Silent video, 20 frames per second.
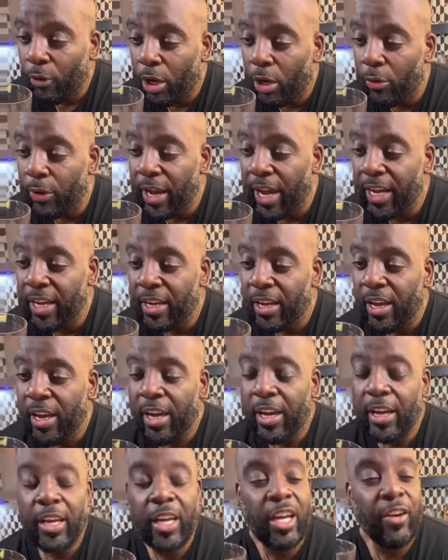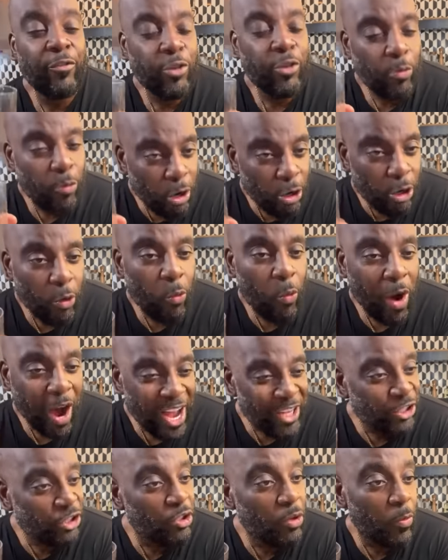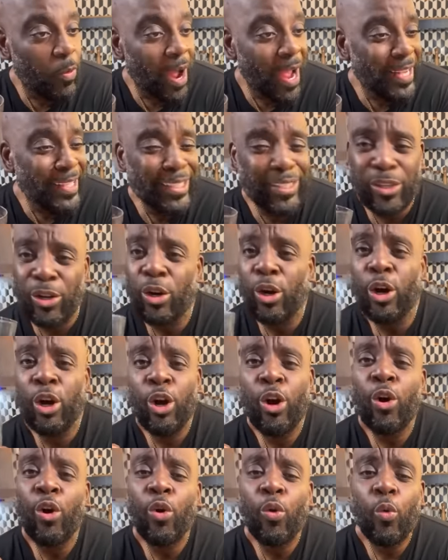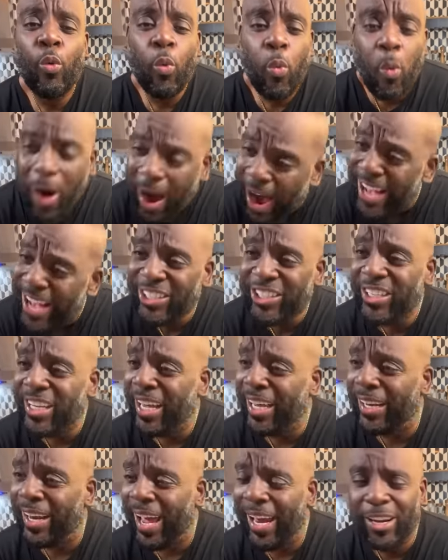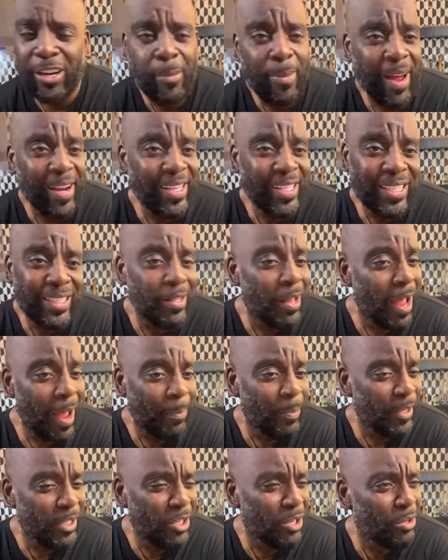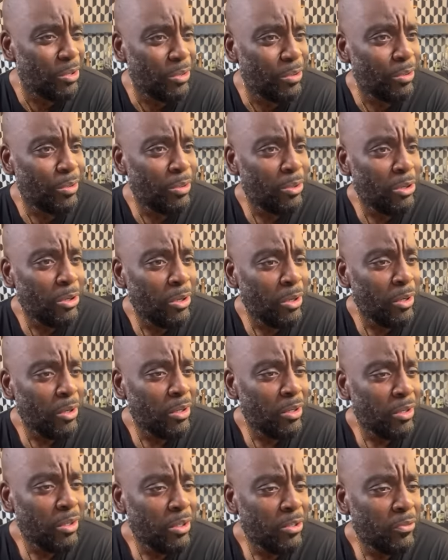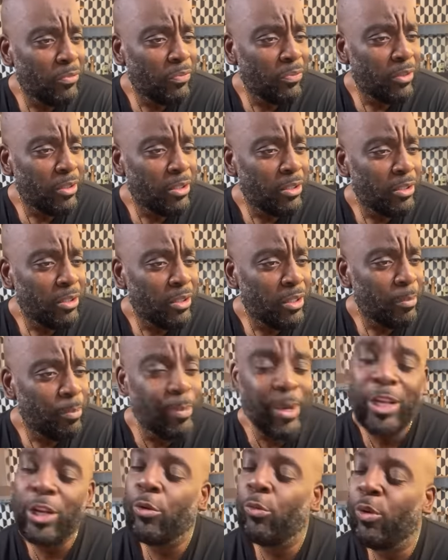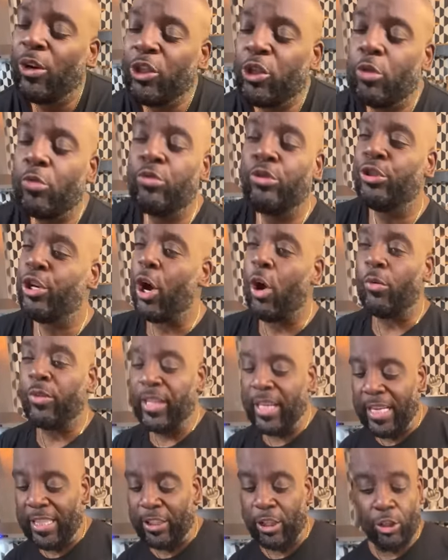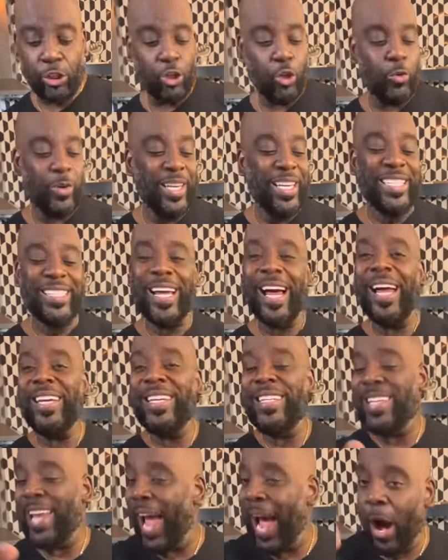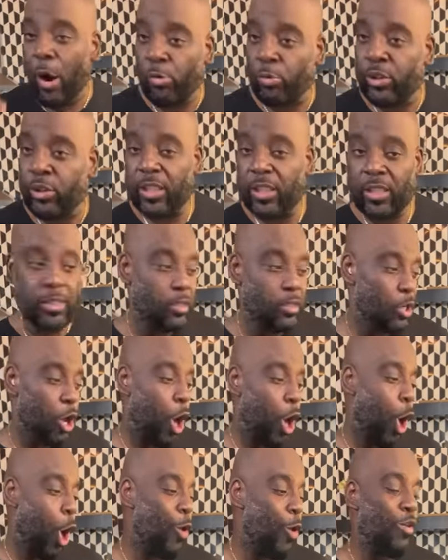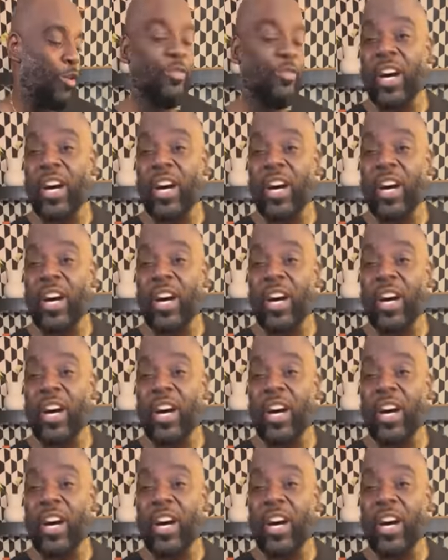okay? If you want to wash the rice, wash it. Ain't nobody stopping you. But what you don't need to do is announce to all of